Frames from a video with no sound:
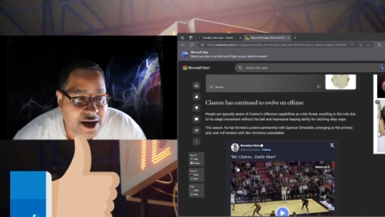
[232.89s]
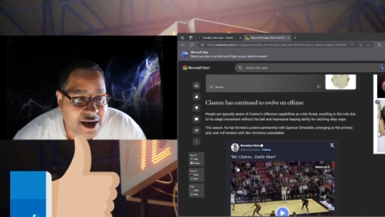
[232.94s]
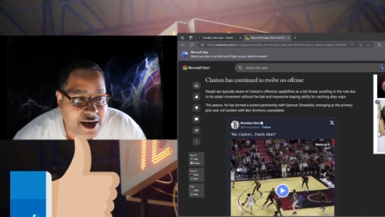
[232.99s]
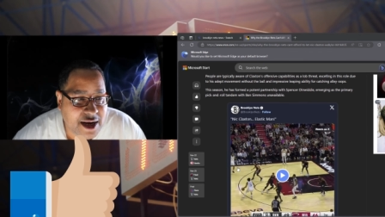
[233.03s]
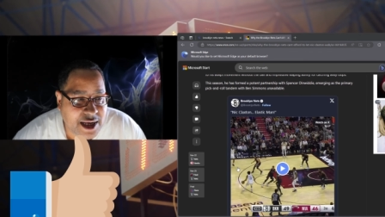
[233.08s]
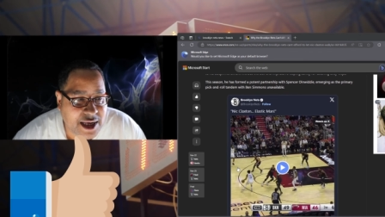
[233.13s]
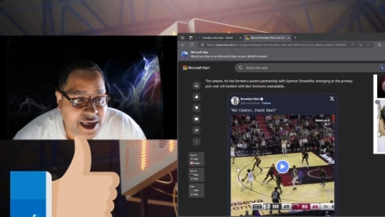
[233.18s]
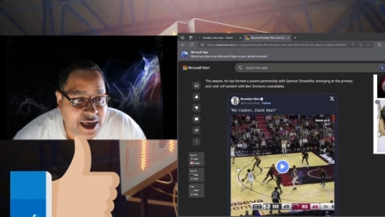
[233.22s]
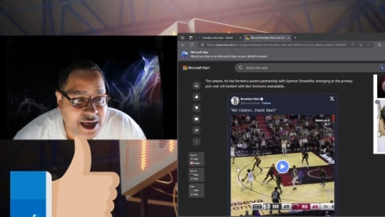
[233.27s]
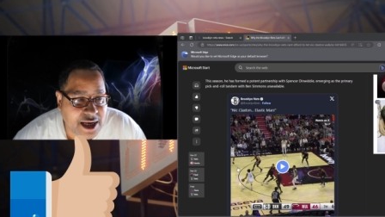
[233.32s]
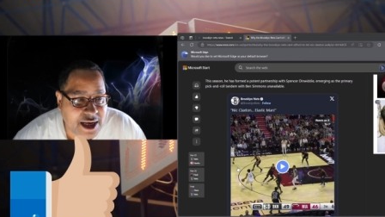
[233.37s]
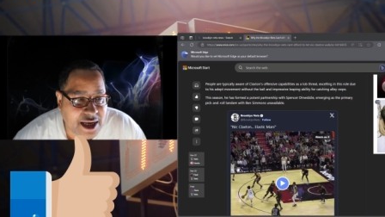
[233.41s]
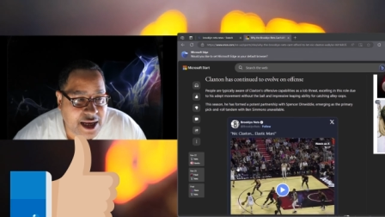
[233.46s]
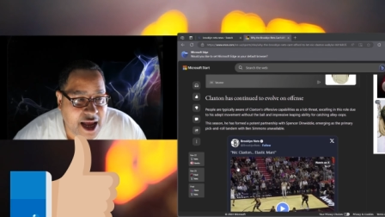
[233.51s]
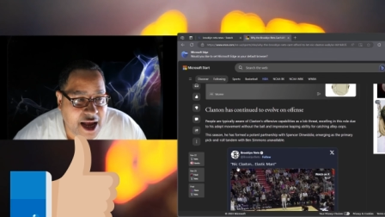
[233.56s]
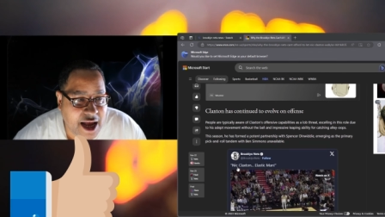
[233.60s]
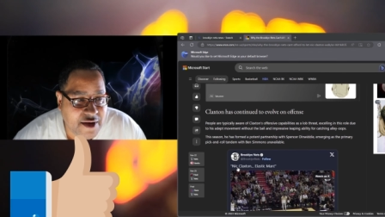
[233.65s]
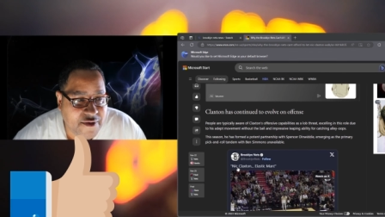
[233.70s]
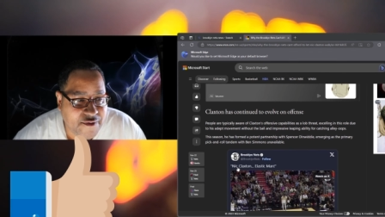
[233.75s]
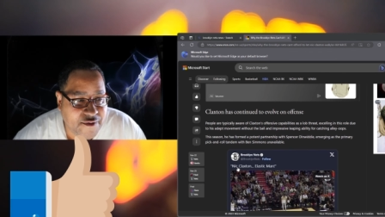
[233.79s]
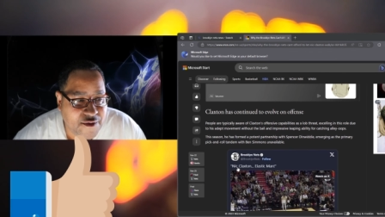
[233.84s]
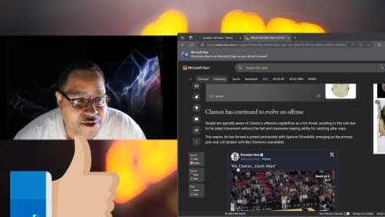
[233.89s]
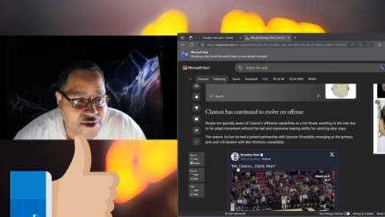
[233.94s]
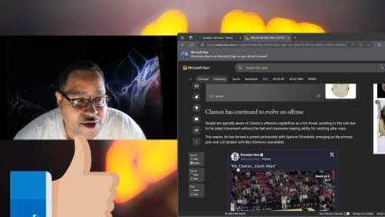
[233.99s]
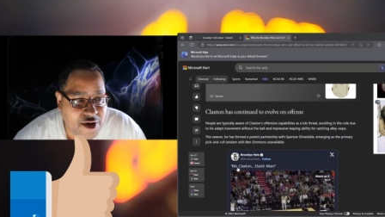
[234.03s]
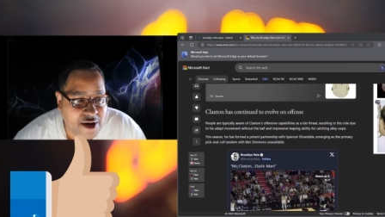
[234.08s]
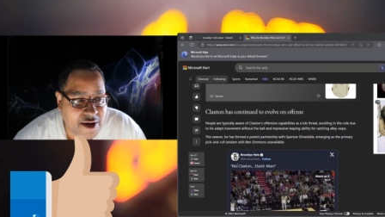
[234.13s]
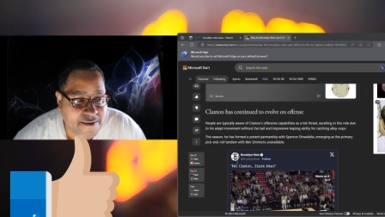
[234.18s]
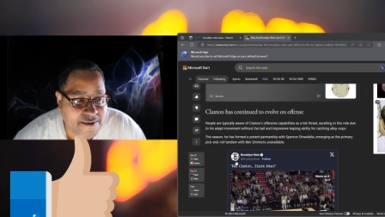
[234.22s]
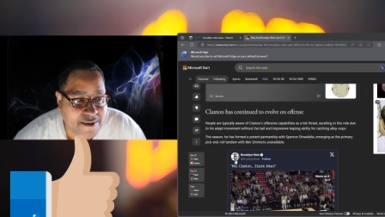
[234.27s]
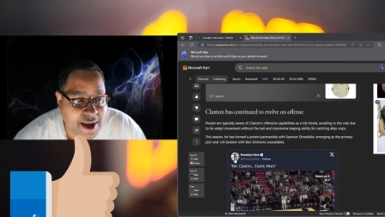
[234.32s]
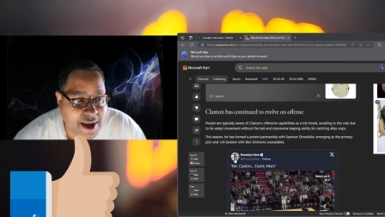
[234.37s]
this season has
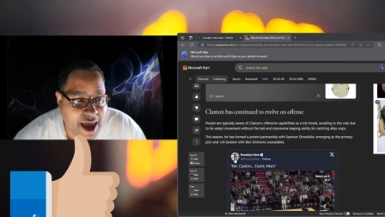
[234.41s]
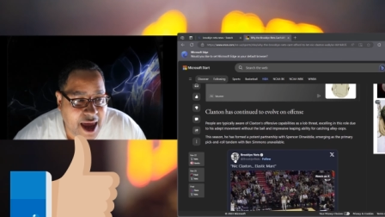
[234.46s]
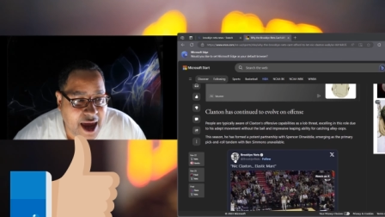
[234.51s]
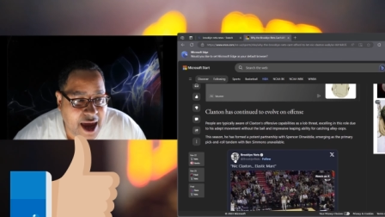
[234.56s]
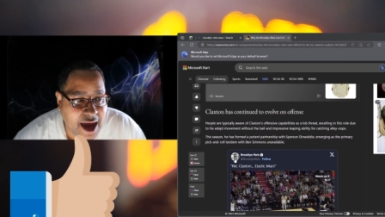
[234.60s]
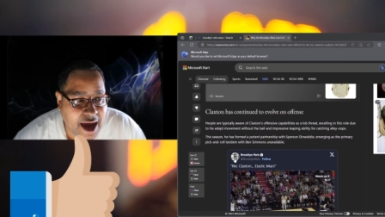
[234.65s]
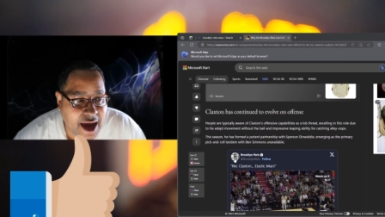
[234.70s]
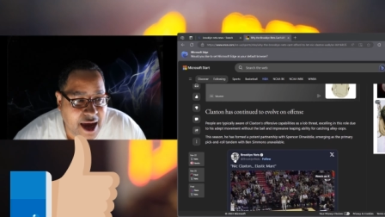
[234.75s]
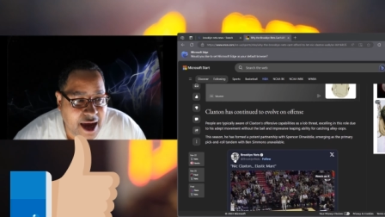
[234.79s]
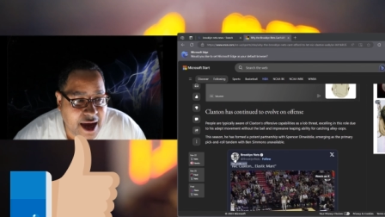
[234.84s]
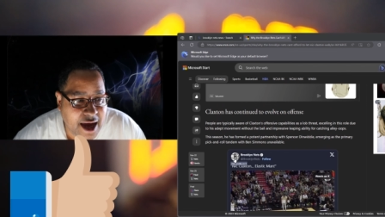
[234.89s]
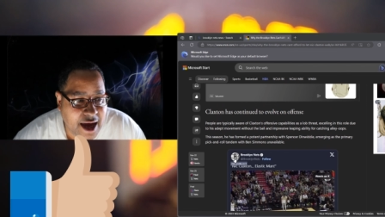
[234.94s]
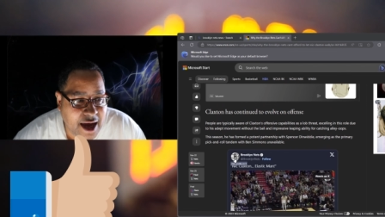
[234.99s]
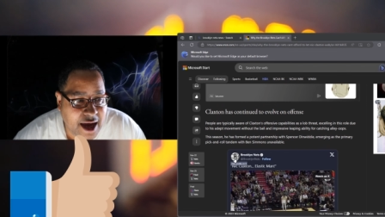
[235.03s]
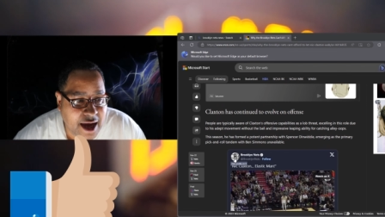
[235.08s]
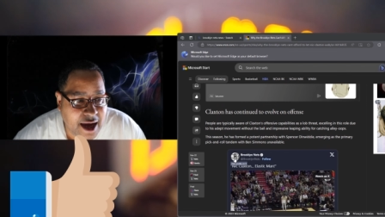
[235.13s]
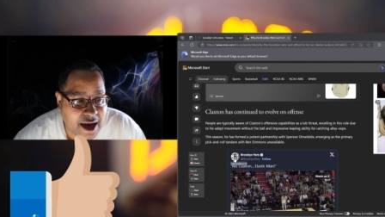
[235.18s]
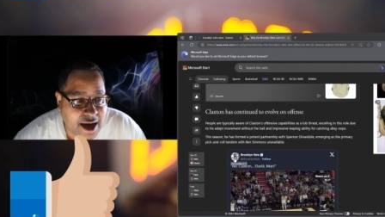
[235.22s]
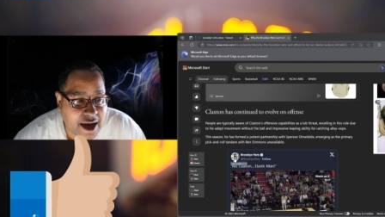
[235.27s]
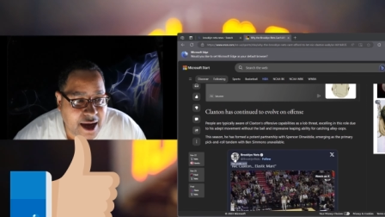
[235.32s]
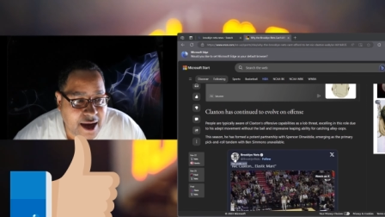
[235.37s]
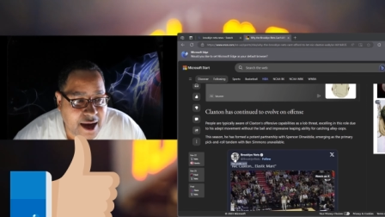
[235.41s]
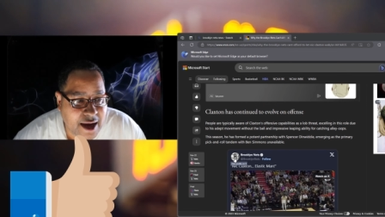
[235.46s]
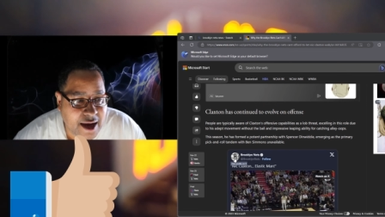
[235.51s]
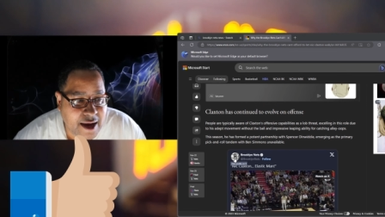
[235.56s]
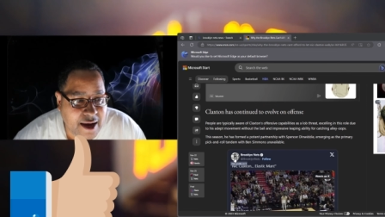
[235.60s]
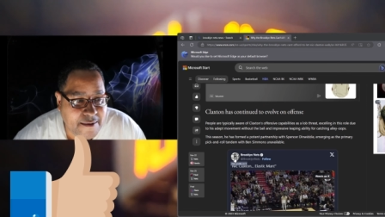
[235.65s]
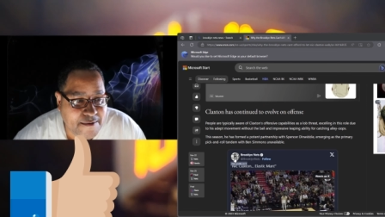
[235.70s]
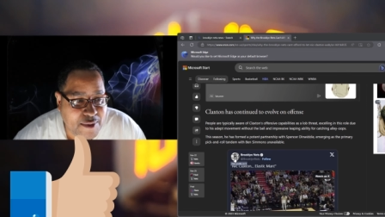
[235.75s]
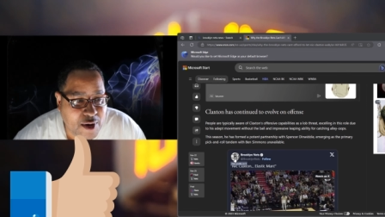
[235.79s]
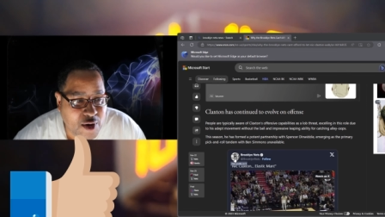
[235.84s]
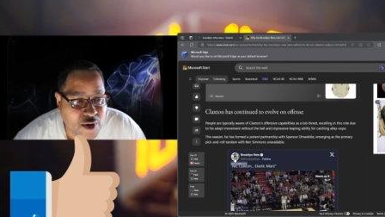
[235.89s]
formed
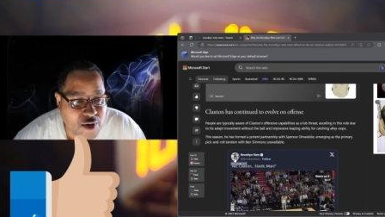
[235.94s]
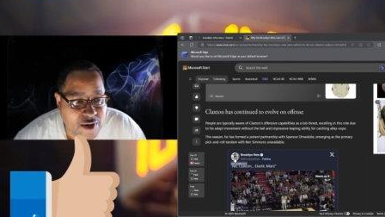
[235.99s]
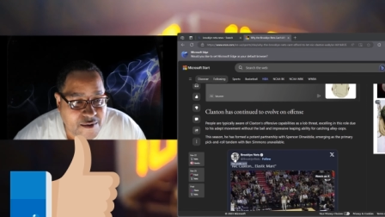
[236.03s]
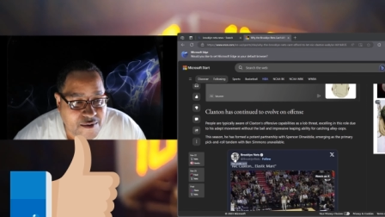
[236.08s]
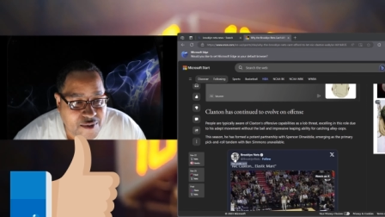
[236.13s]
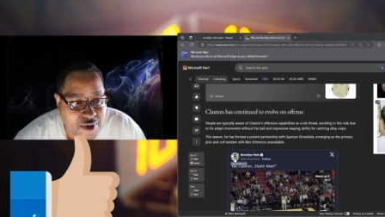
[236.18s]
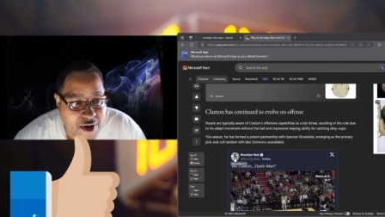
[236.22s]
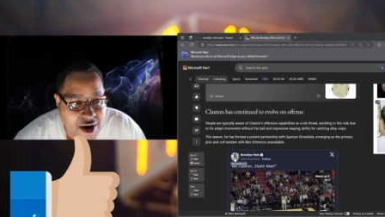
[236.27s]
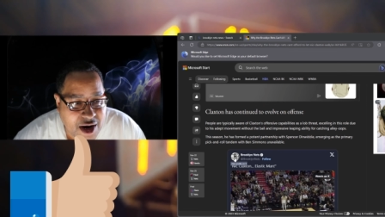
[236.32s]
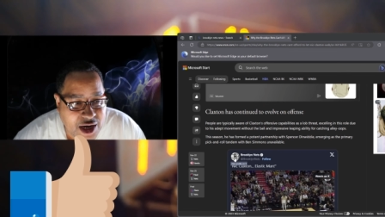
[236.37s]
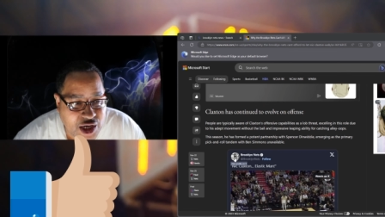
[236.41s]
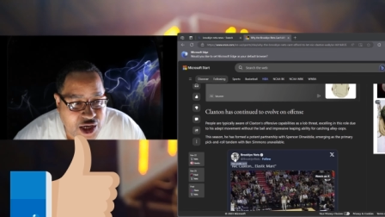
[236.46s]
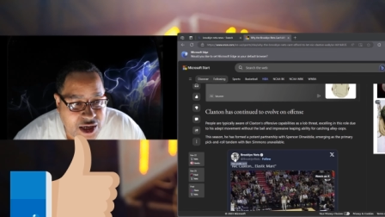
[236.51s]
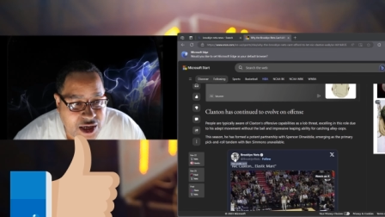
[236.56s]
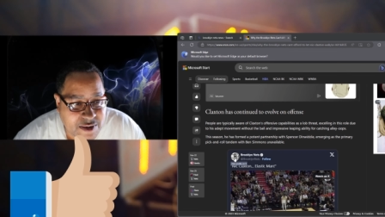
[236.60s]
a potent par-